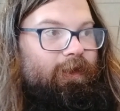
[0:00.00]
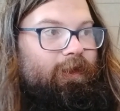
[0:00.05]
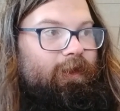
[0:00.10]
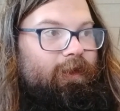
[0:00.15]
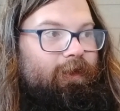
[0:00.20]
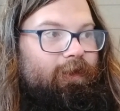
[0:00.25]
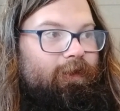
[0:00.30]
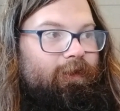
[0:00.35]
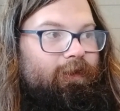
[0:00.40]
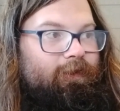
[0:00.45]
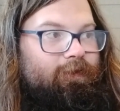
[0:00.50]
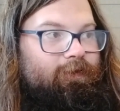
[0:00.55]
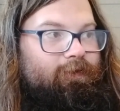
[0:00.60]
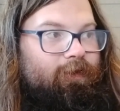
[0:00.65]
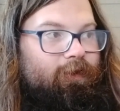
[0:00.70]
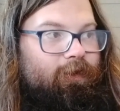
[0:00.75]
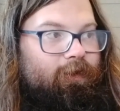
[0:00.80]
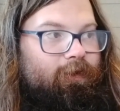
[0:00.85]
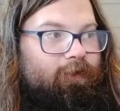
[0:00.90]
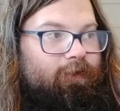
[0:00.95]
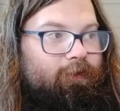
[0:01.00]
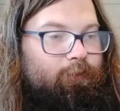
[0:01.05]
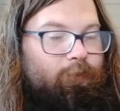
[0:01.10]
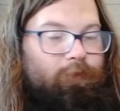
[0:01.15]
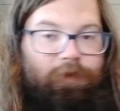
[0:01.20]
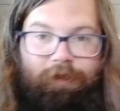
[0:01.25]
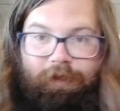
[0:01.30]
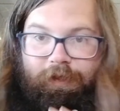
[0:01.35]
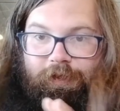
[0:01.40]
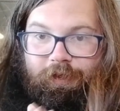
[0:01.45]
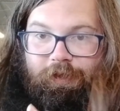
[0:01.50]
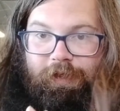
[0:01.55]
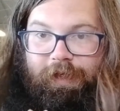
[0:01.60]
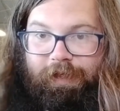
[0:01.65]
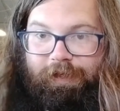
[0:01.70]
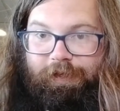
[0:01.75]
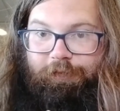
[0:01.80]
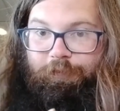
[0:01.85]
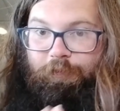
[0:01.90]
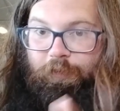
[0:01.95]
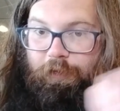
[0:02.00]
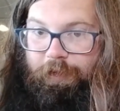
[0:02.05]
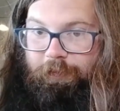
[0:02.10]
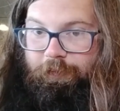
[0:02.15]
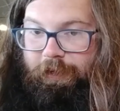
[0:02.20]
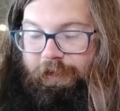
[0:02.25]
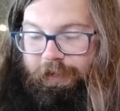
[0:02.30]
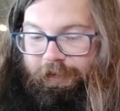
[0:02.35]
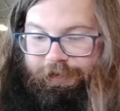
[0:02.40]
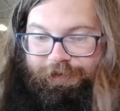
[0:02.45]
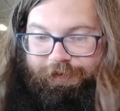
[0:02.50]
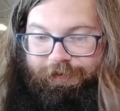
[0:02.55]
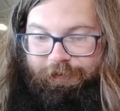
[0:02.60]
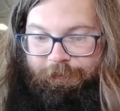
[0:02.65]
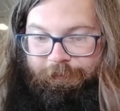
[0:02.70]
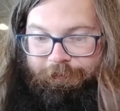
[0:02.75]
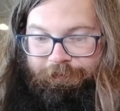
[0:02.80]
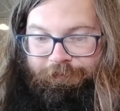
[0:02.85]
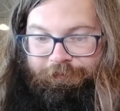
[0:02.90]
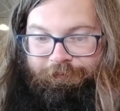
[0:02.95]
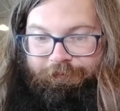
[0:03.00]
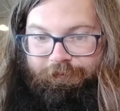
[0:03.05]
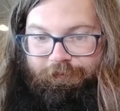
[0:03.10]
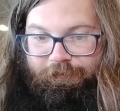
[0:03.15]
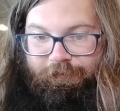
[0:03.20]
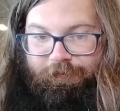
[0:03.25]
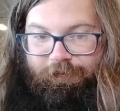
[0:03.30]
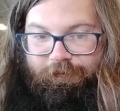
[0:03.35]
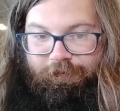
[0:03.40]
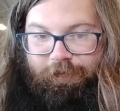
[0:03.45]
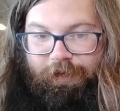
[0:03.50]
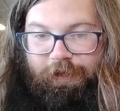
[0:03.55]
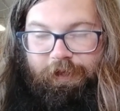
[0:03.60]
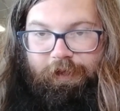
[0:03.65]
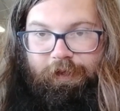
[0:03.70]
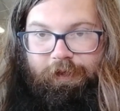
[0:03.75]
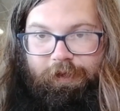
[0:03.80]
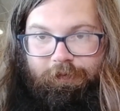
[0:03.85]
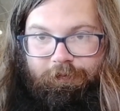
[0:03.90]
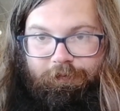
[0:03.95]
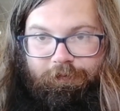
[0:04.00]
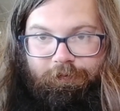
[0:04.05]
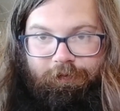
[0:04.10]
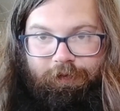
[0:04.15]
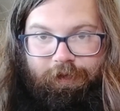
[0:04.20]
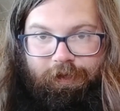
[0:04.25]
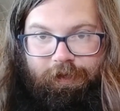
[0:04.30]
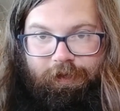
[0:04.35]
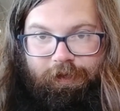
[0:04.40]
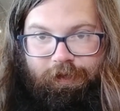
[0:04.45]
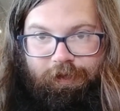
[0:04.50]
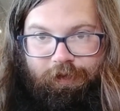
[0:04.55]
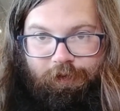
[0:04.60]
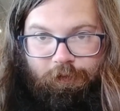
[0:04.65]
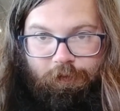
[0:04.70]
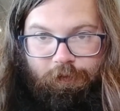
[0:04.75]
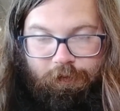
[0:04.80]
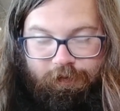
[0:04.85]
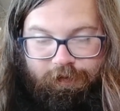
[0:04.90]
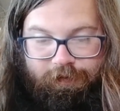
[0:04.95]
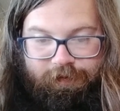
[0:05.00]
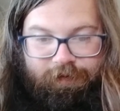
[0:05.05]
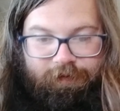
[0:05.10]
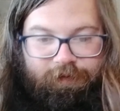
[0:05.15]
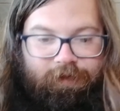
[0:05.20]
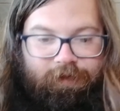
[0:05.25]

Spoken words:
and really the last 40 minutes of the course,